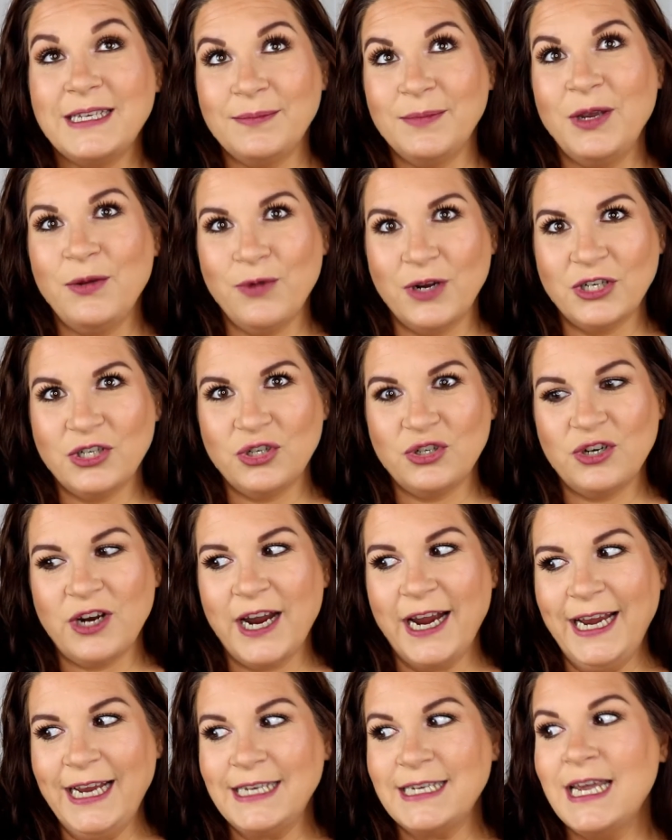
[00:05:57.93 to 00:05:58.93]
me want to
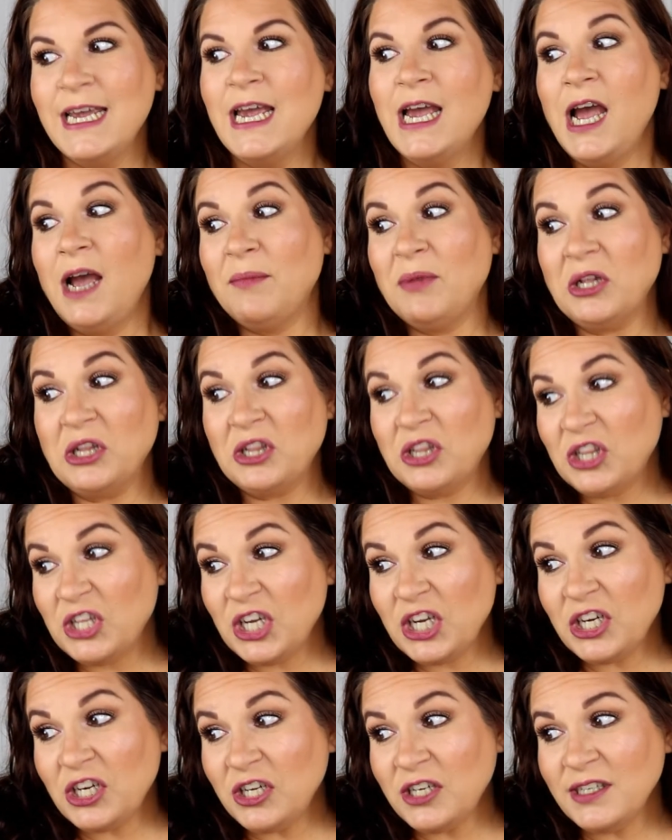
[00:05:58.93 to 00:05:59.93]
try it. I'm a
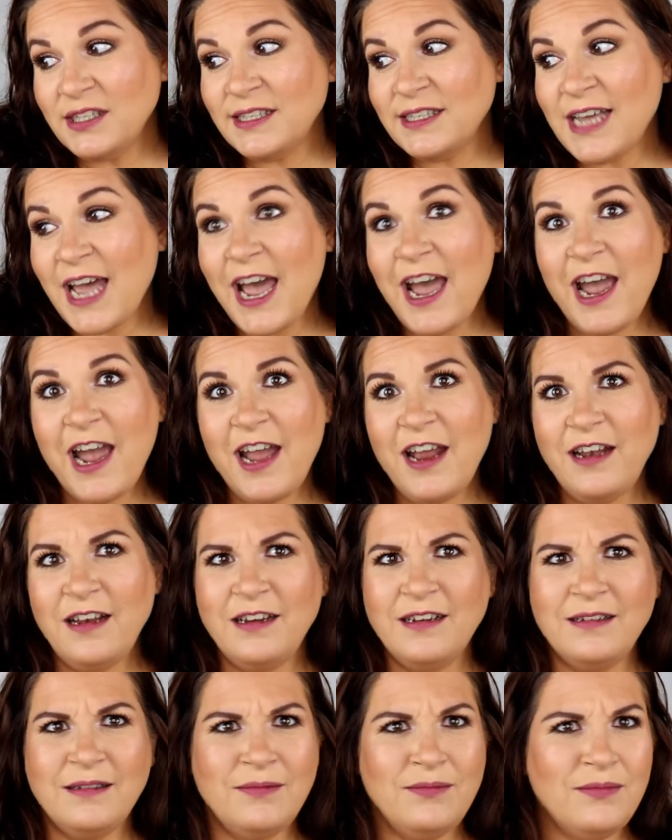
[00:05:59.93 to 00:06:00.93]
little sad
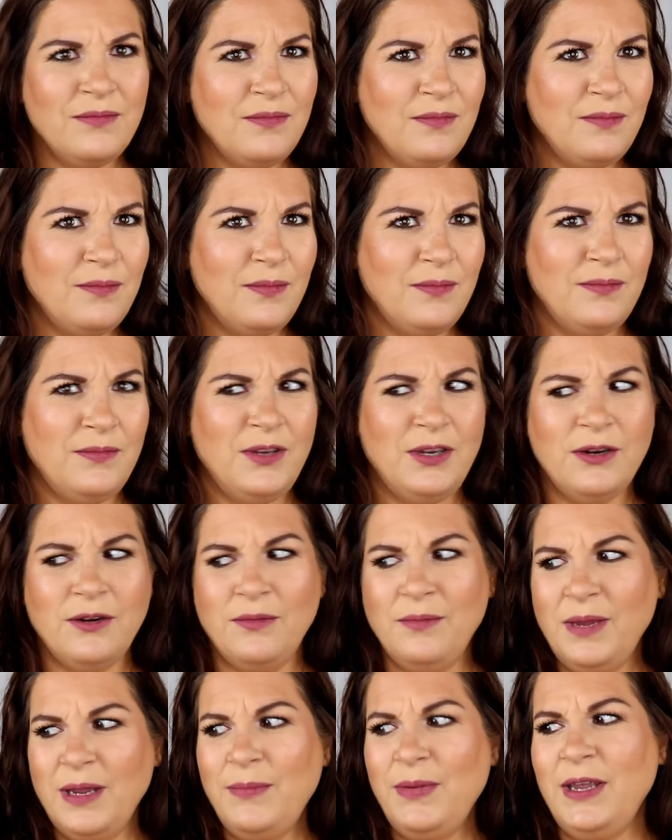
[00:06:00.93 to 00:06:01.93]
and, you
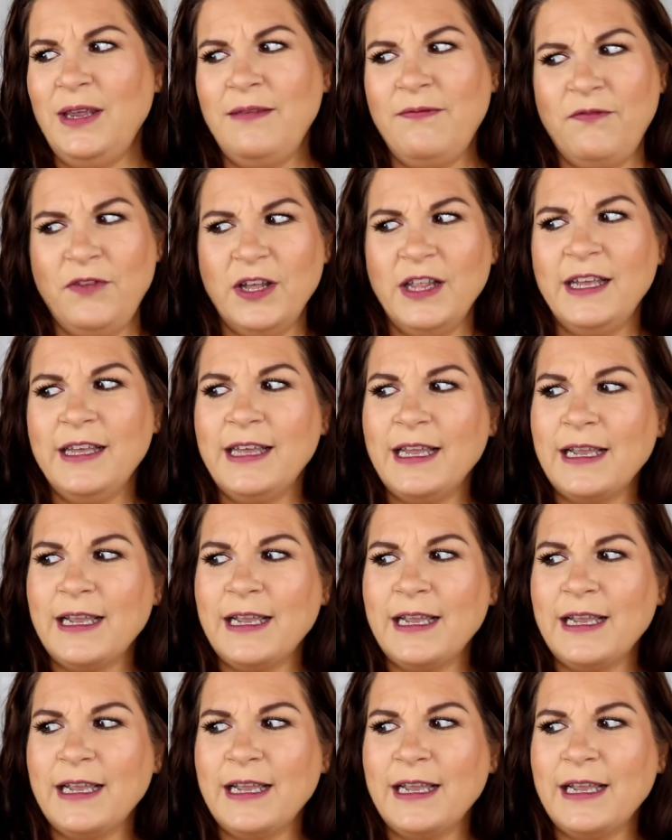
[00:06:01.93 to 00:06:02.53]
know, maybe feeling